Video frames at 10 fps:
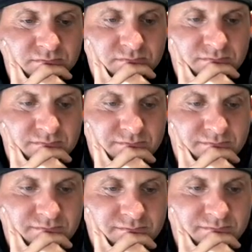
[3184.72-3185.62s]

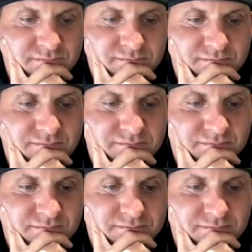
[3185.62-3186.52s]

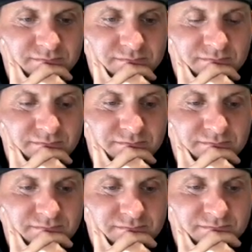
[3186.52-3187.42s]

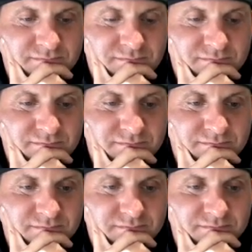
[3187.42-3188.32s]

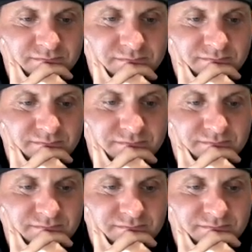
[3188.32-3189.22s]

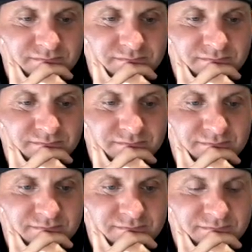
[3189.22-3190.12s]

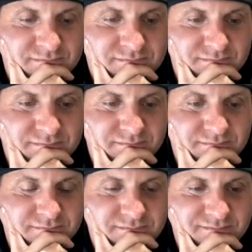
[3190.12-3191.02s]

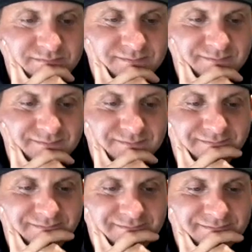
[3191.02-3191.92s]

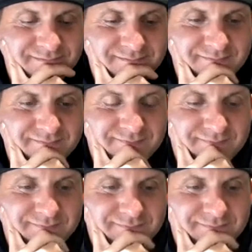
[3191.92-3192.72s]
[no speech]